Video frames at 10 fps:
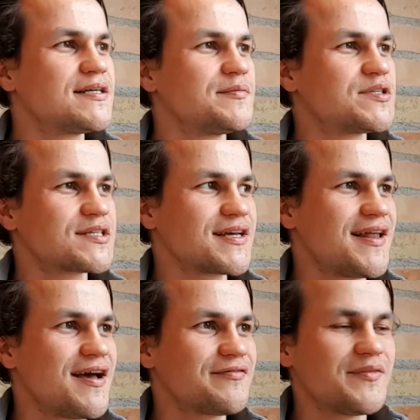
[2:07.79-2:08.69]
I'm just
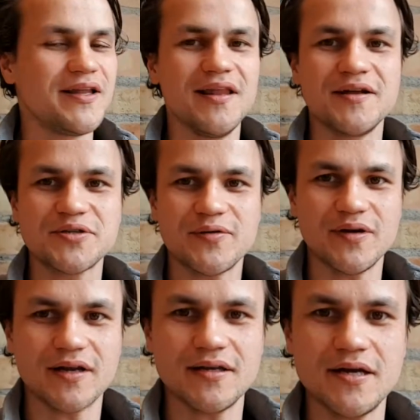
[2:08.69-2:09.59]
gonna have my lunch
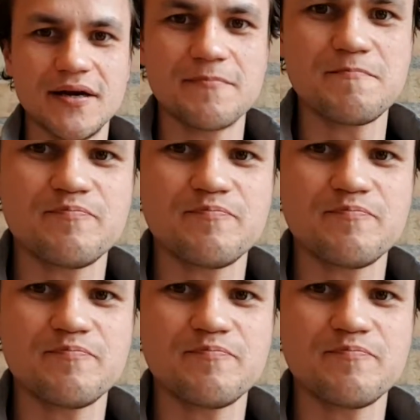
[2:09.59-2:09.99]
quickly here.